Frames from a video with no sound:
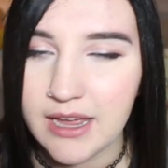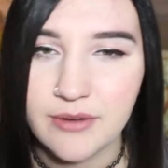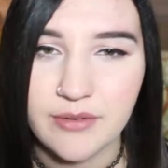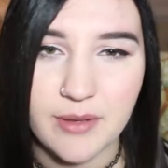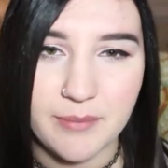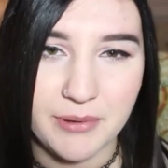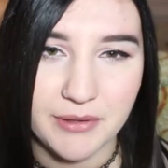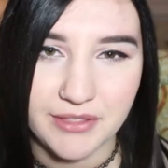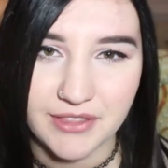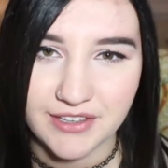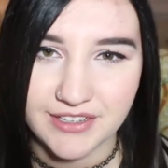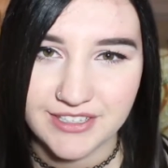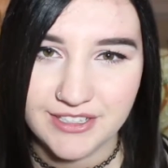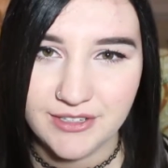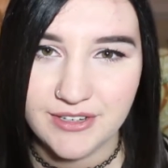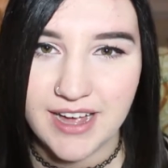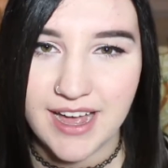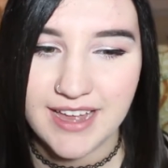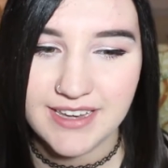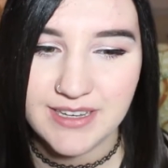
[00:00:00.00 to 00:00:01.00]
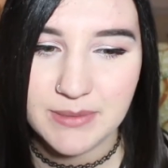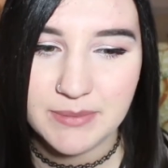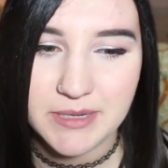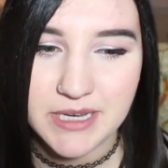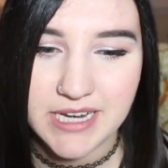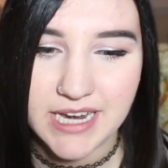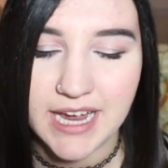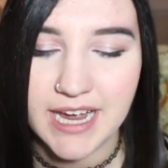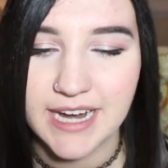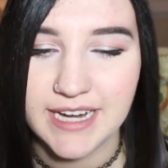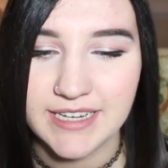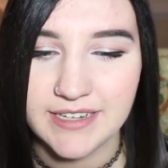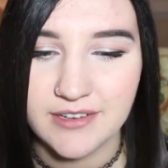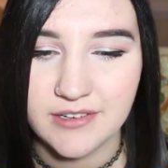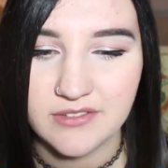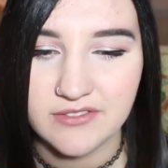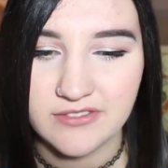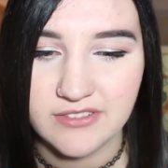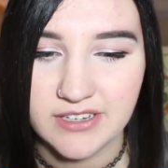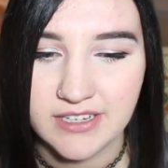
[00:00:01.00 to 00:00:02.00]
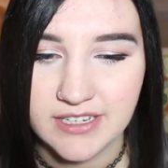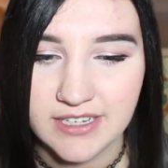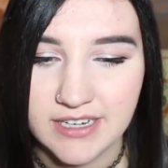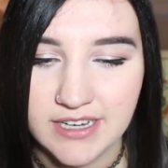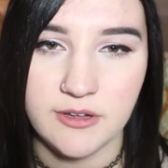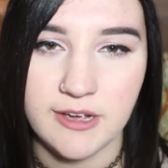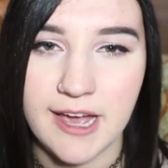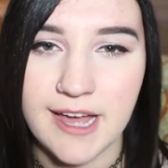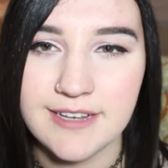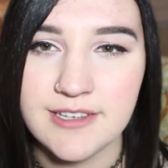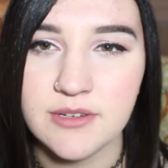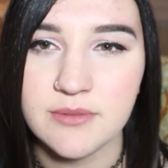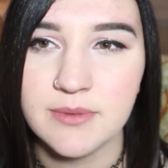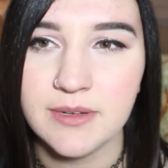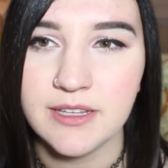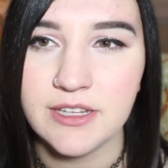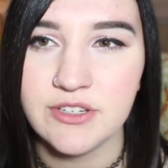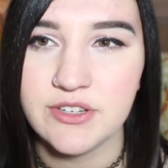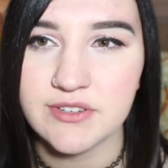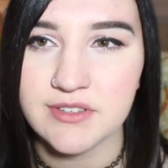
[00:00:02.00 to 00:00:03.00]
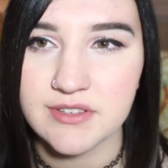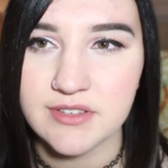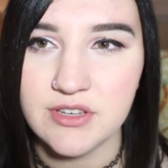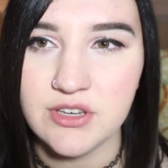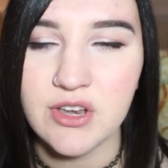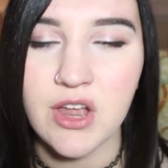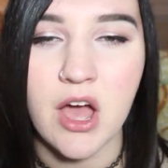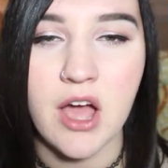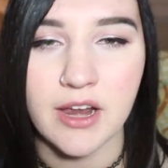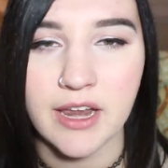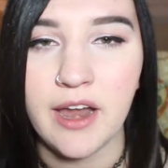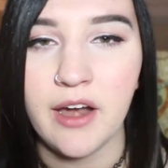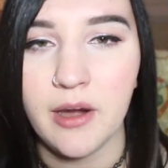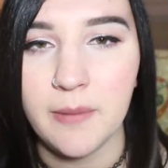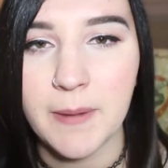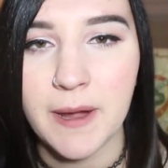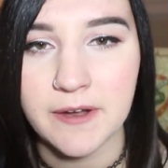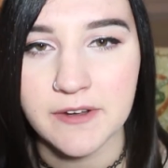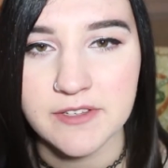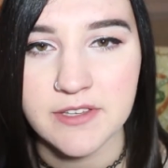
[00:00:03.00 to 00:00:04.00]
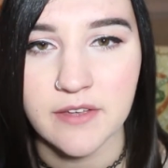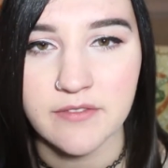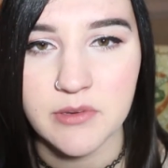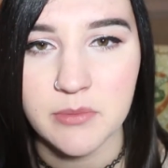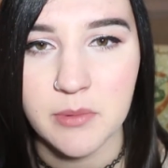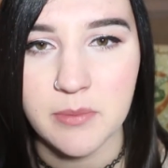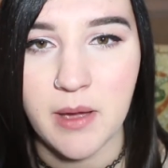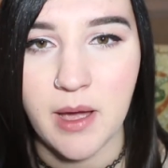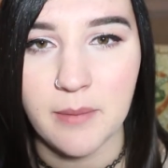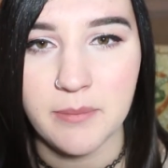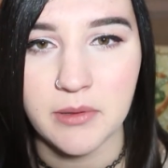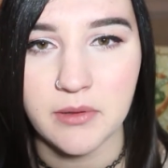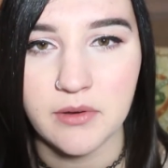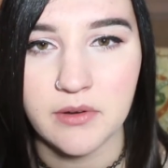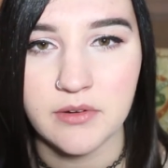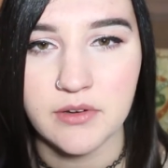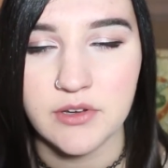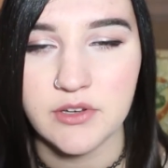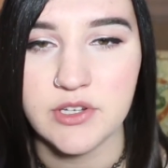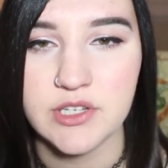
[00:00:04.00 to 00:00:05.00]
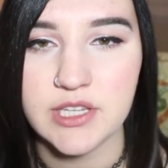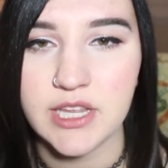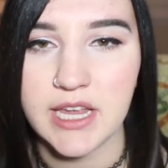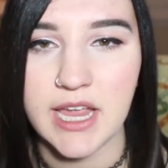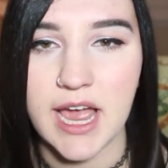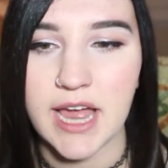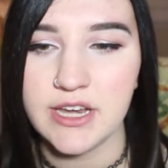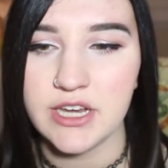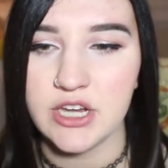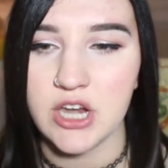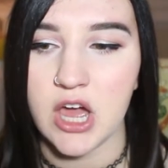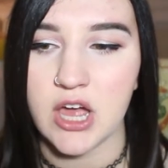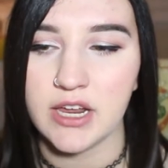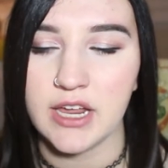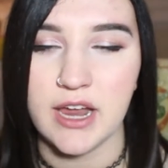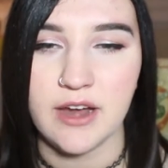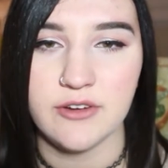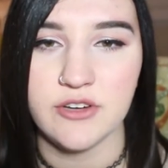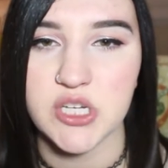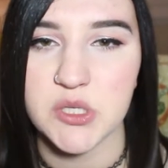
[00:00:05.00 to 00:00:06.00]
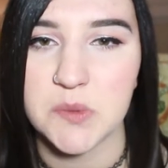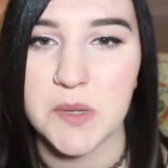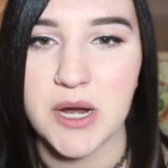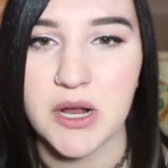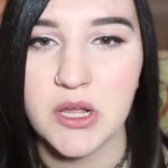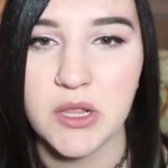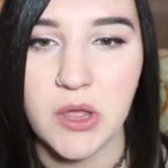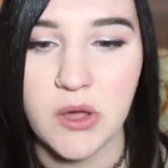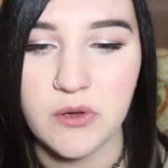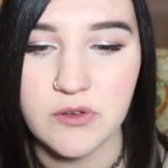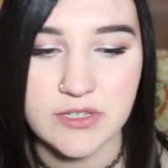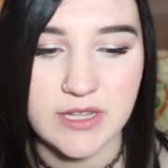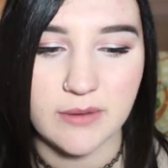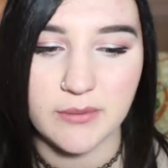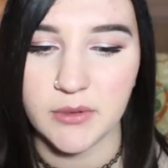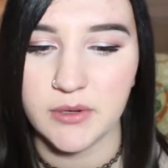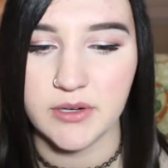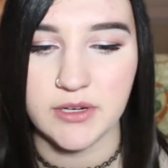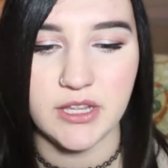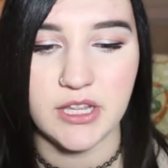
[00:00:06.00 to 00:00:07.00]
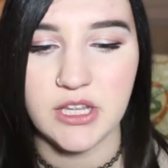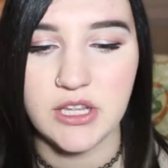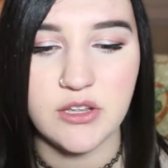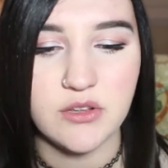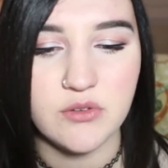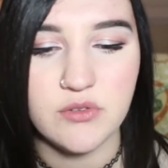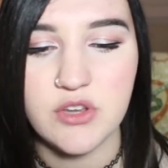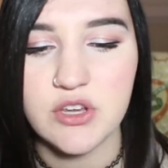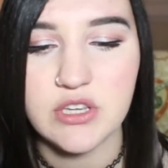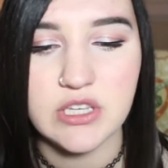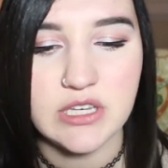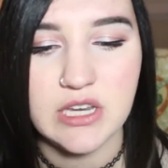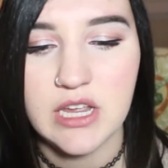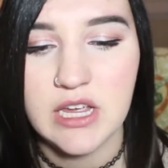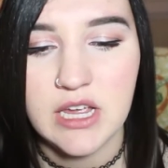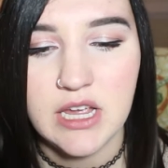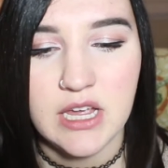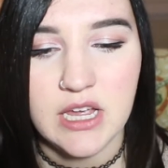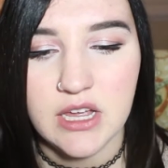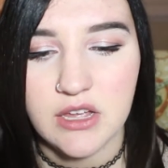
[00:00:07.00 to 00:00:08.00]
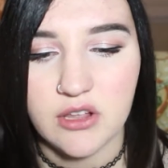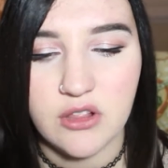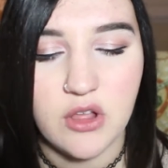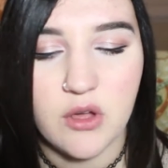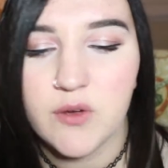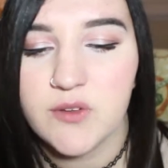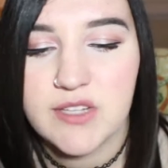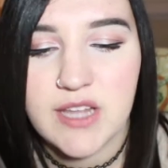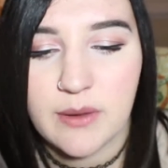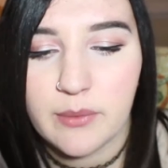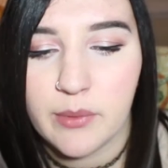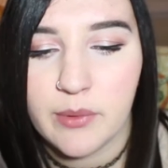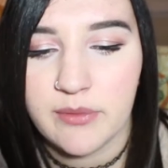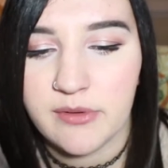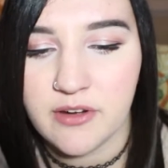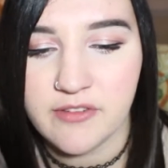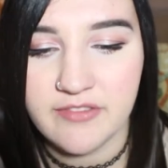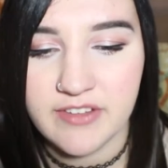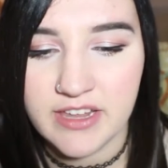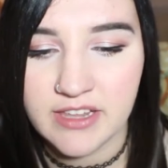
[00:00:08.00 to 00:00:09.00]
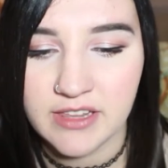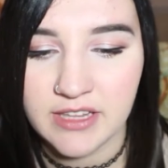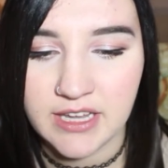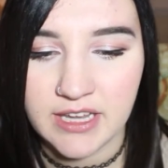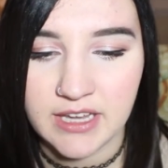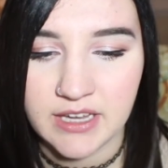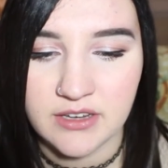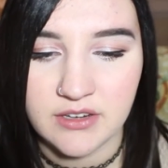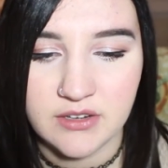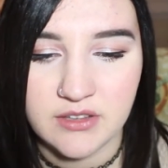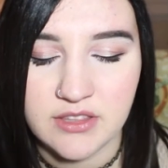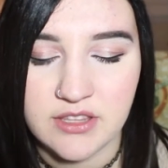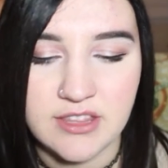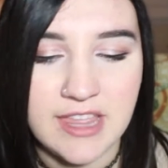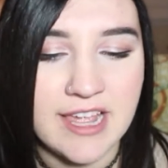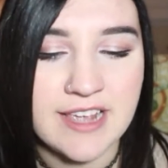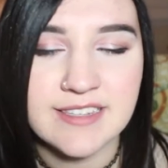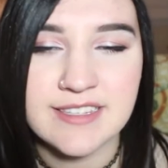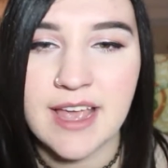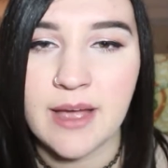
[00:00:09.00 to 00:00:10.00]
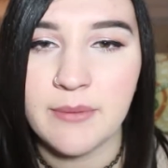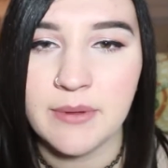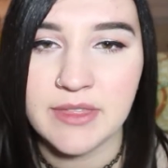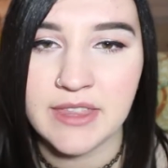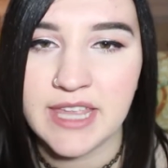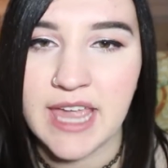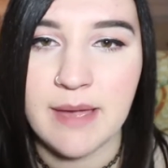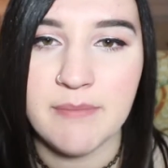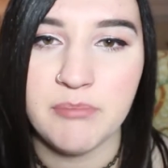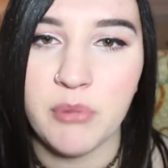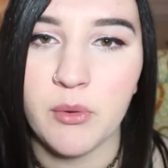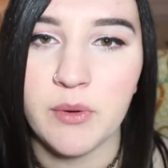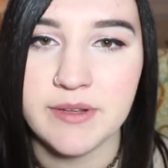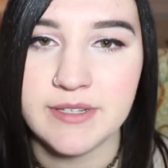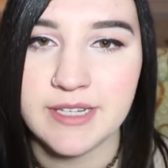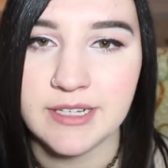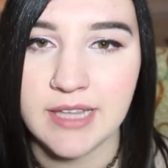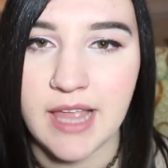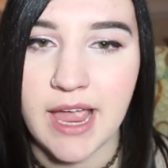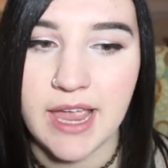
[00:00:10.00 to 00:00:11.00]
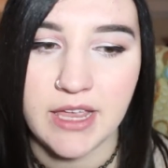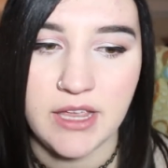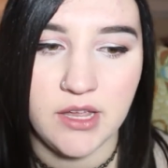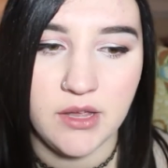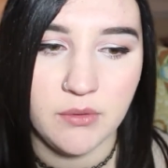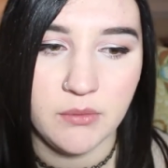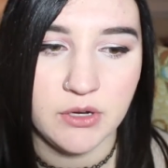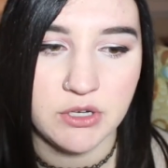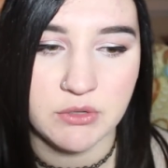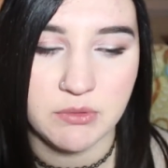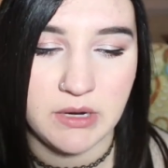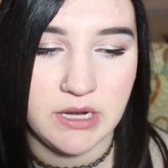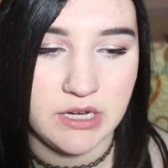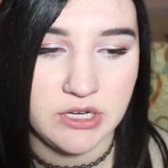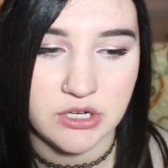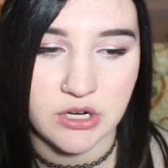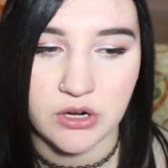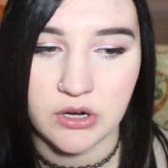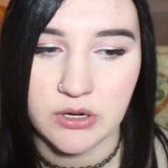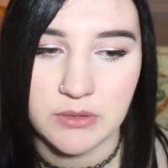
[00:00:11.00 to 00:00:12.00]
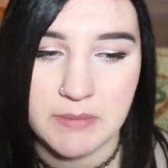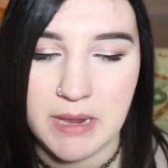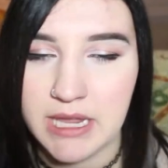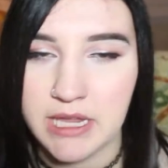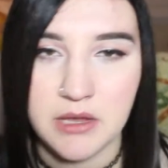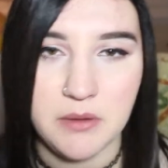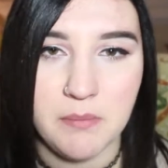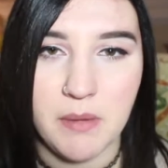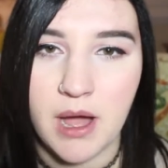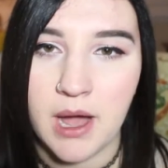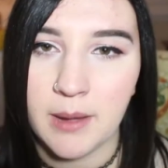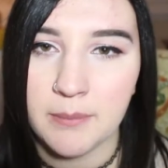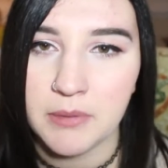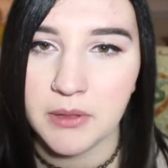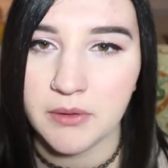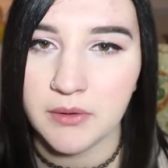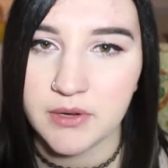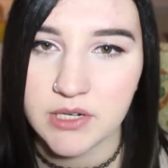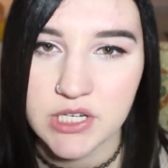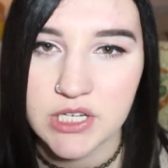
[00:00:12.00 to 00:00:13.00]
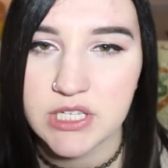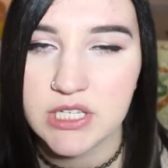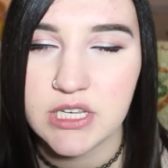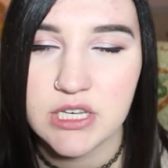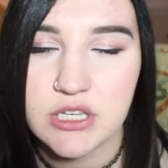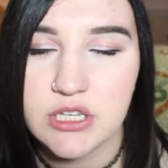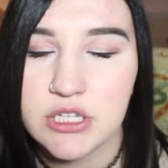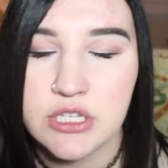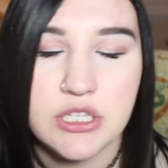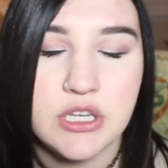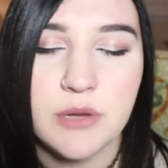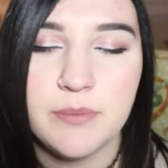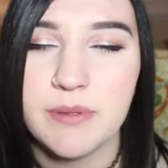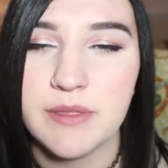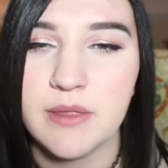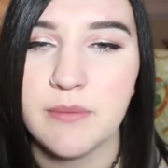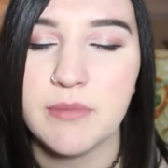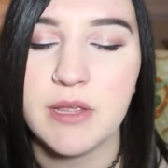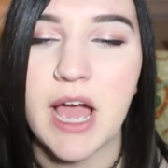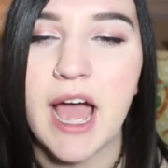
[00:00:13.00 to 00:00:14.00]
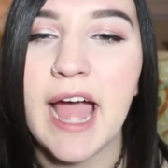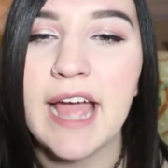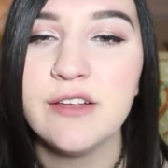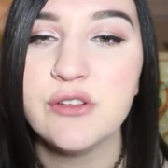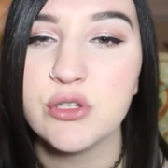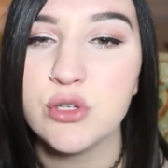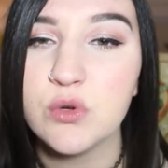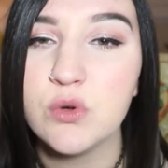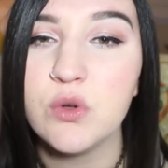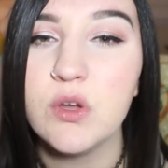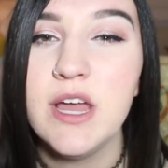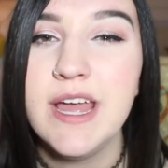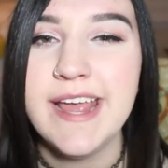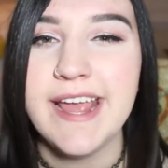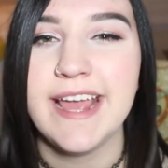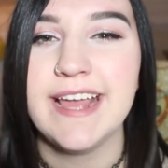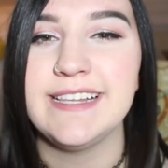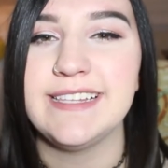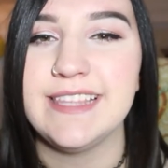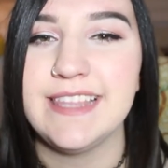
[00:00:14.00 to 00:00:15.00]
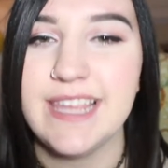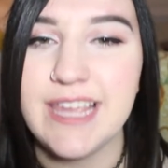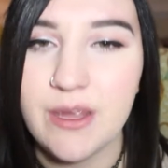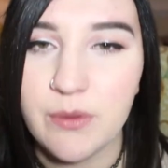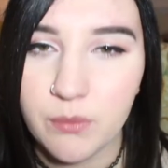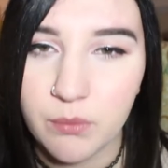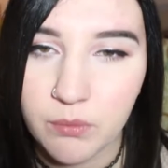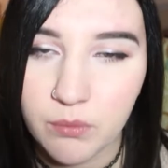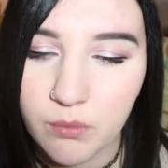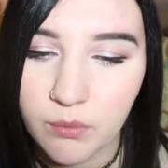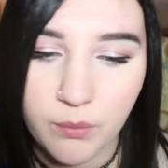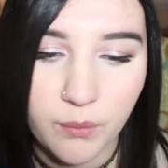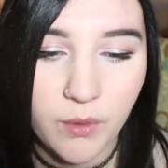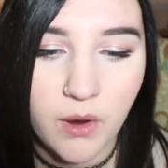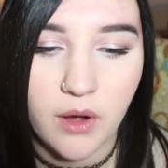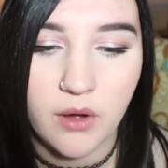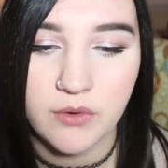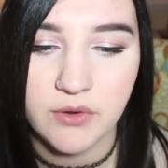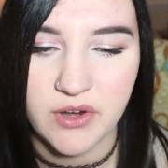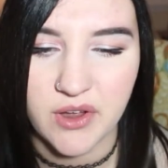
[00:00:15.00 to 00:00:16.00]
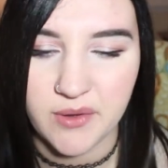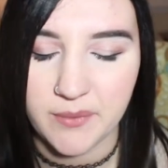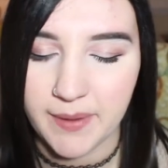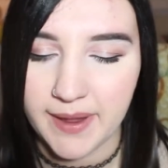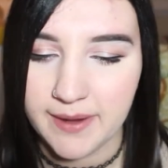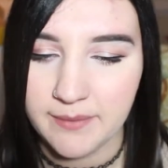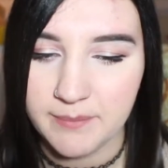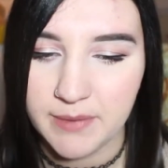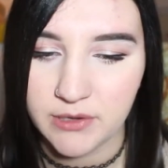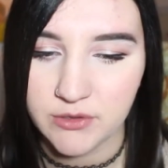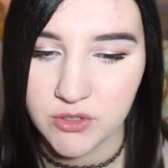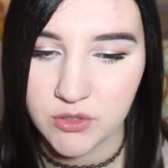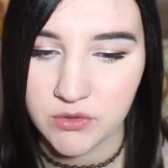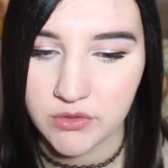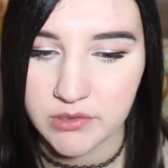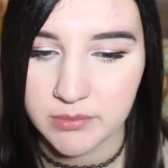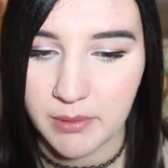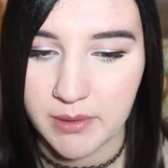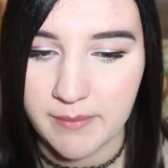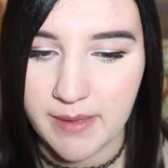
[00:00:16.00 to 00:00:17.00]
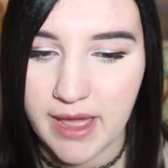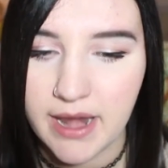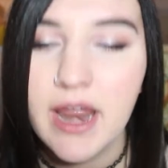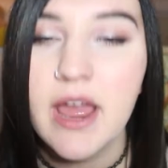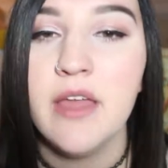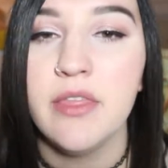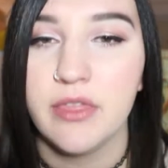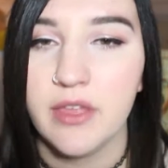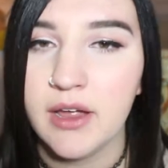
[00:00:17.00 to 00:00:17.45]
do I put this? You had to really just not care about yourself to be popular. You just like had to not care. Just wear clothes that were like, clothes that were revealing, things that would get boys to like you, which would in turn make you popular. Just stupid. High school is middle school is pretty bad.